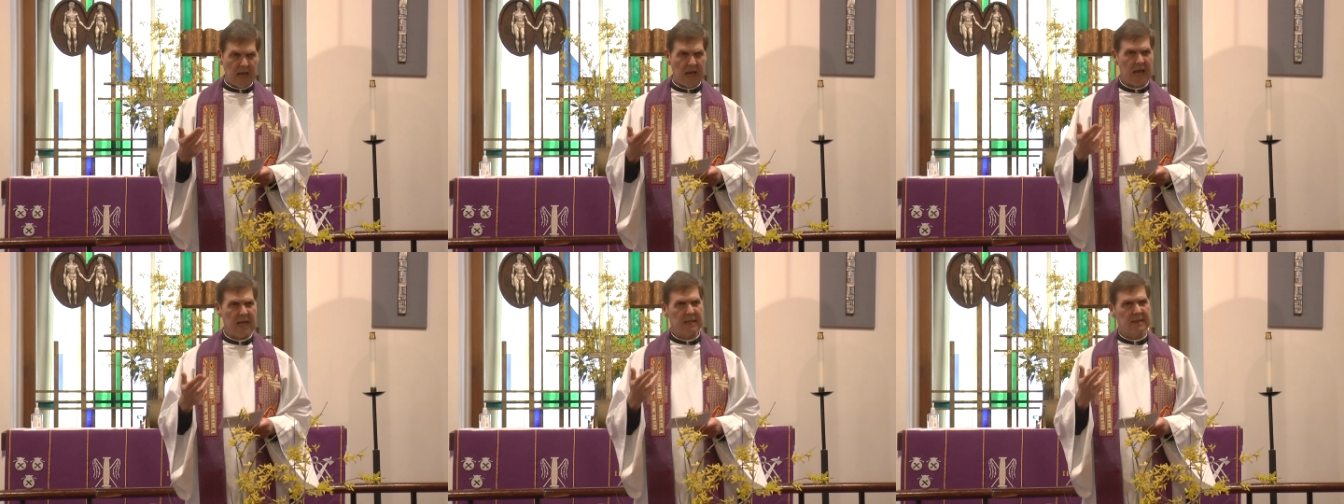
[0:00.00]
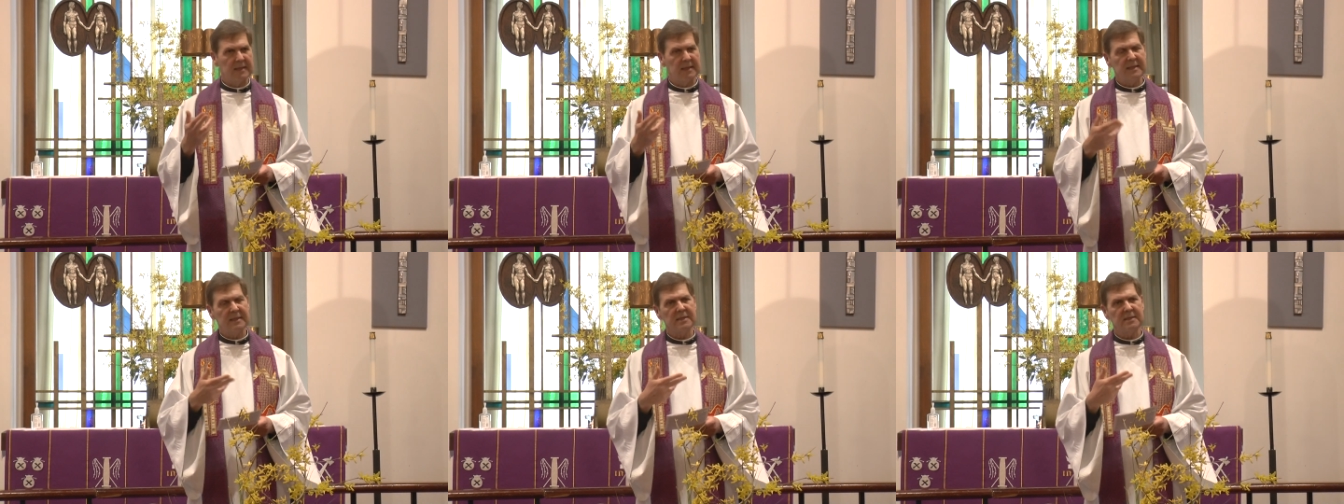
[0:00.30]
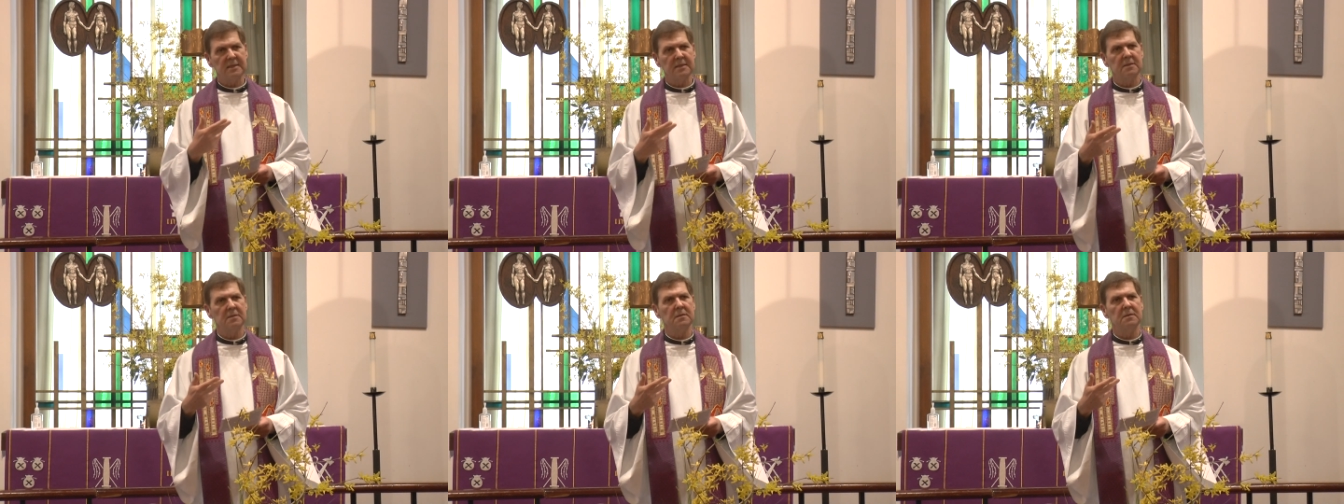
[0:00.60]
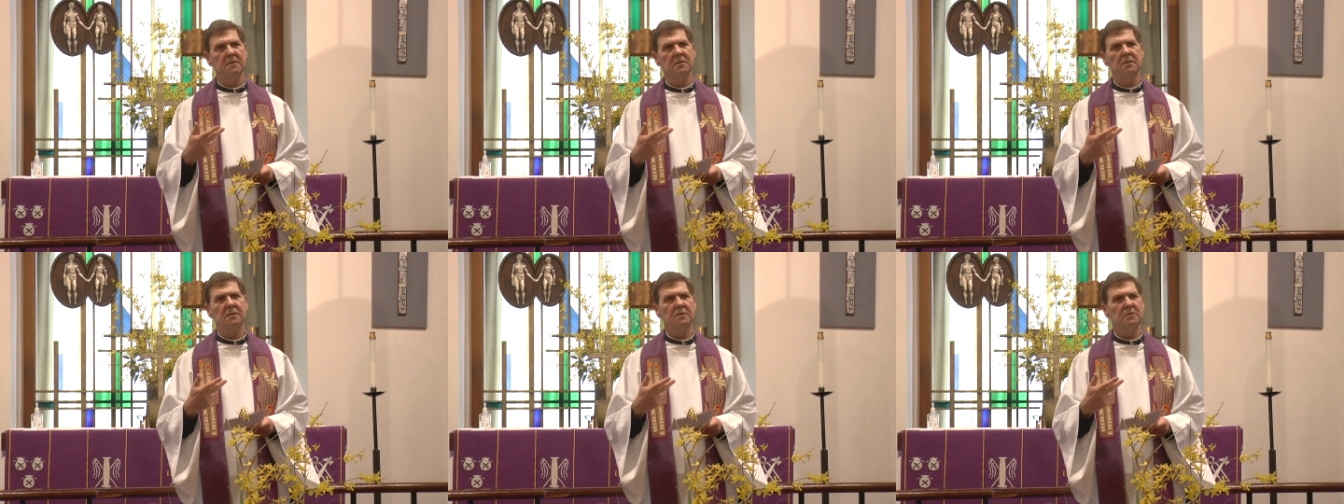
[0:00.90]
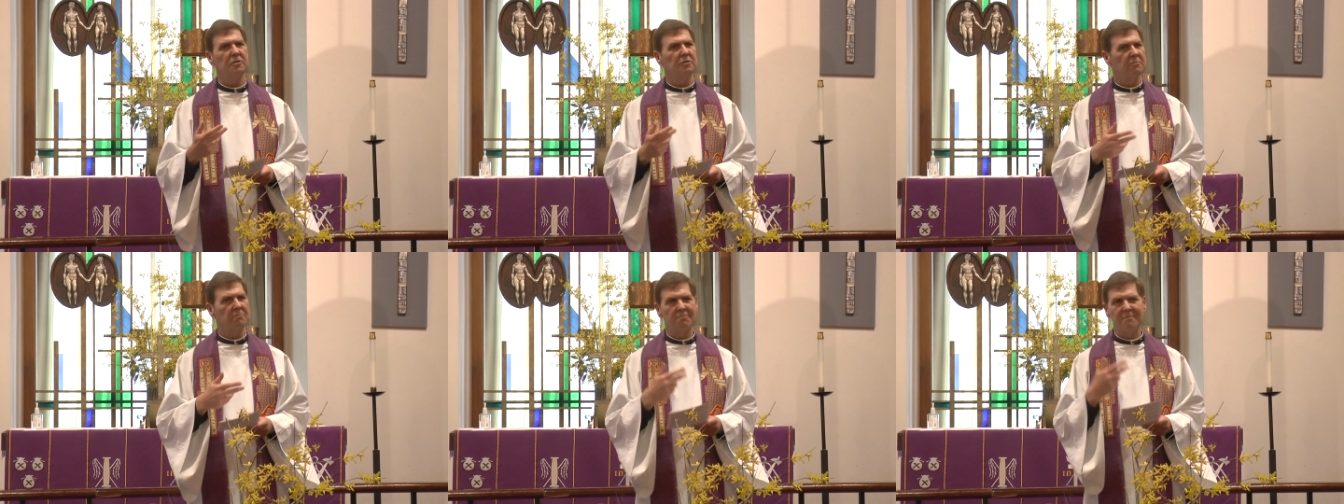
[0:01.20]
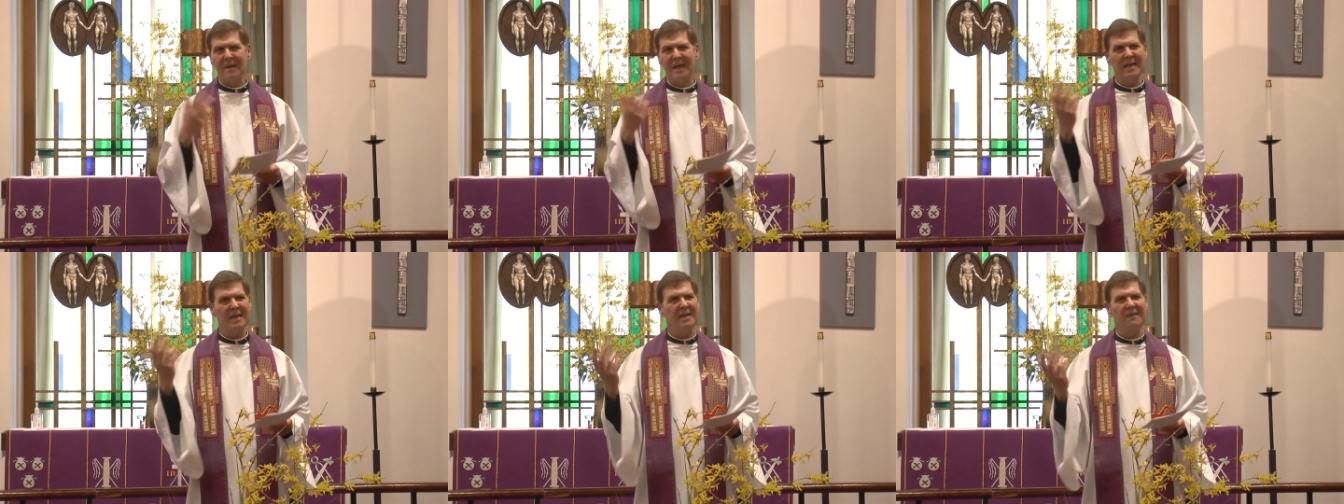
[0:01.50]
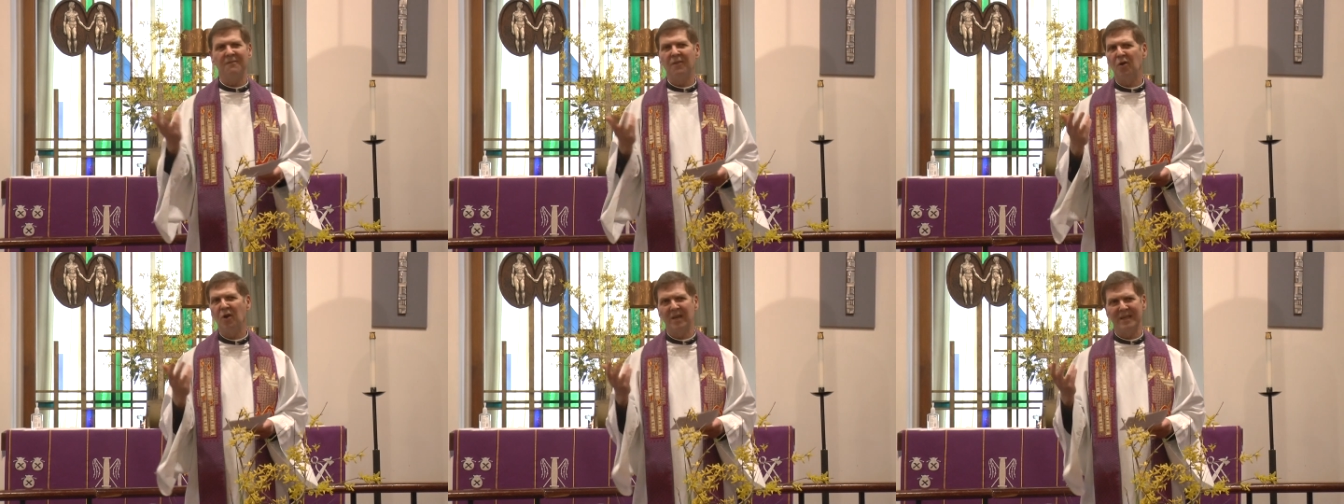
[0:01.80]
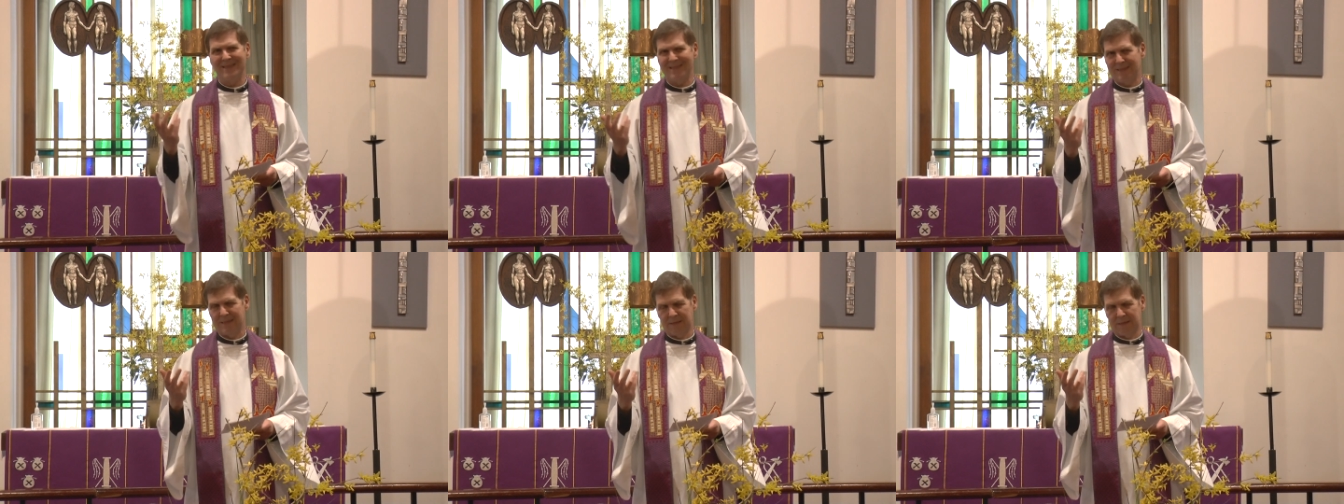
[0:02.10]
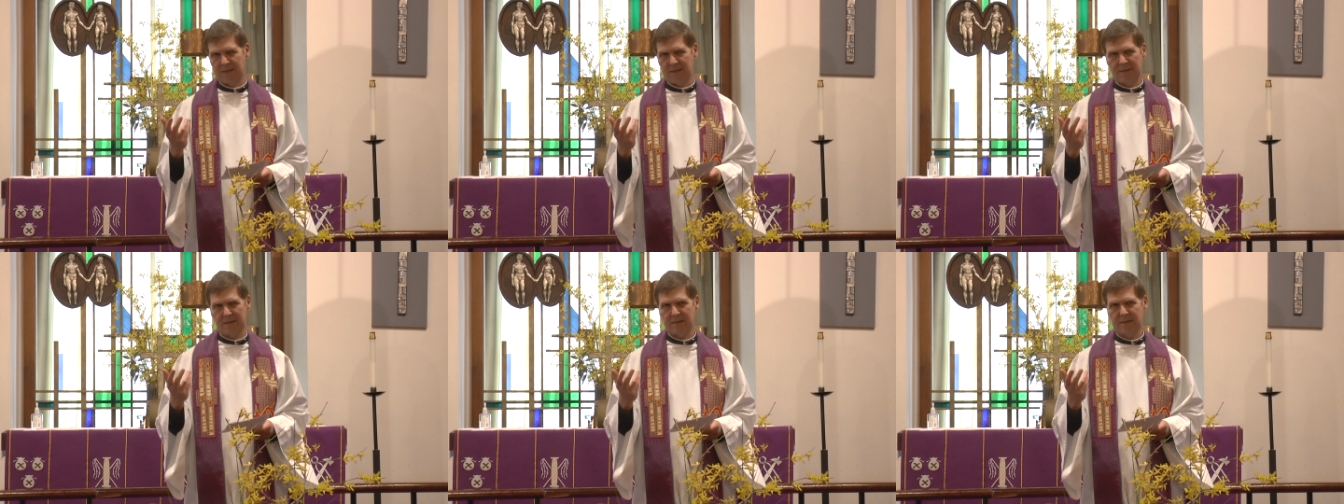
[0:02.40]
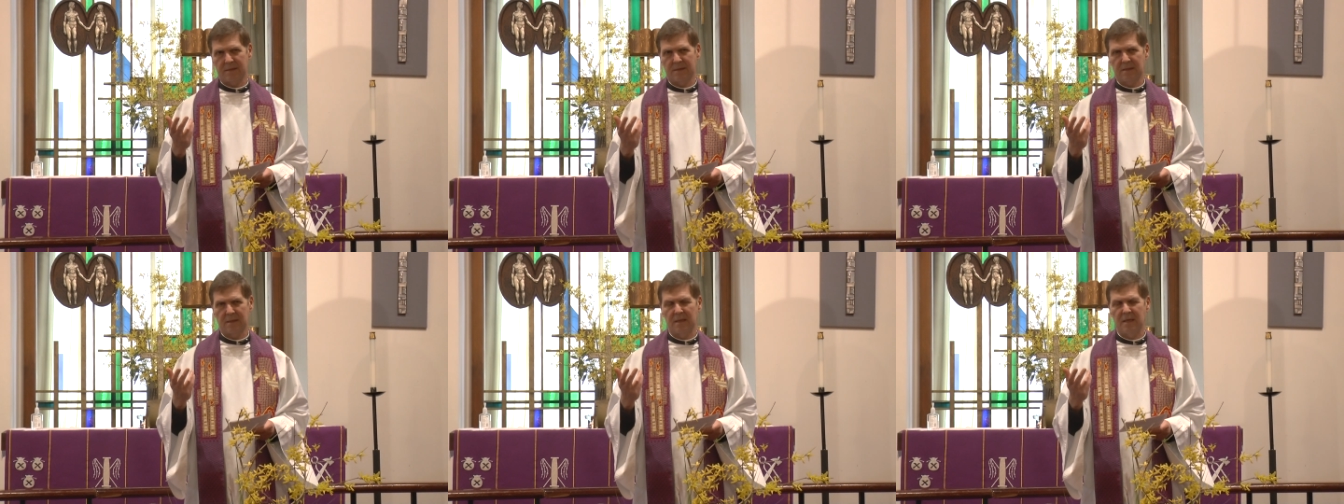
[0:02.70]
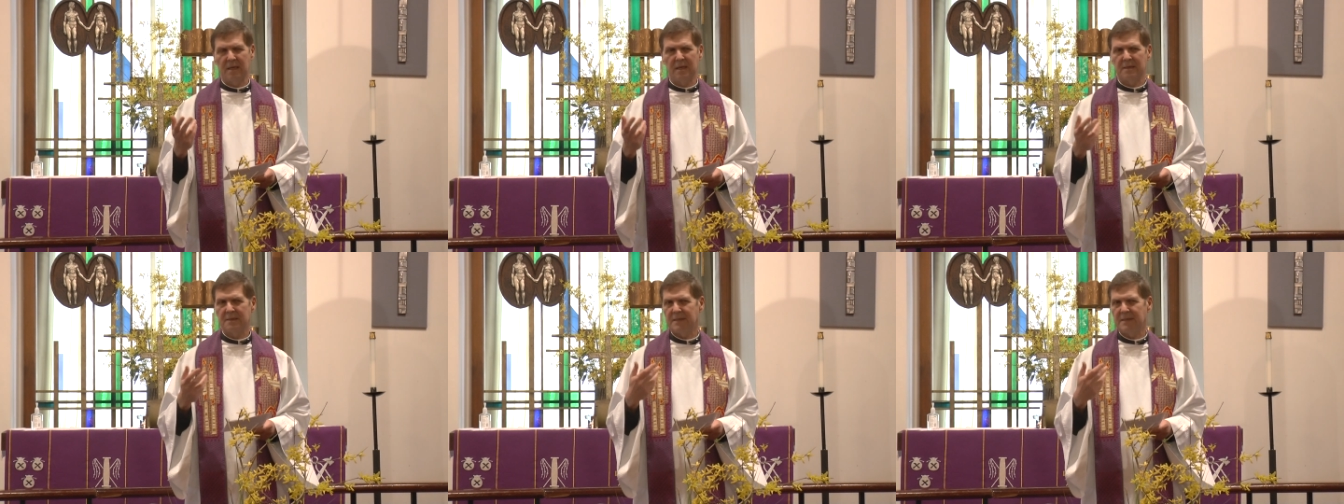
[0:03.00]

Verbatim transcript: and listen to many voices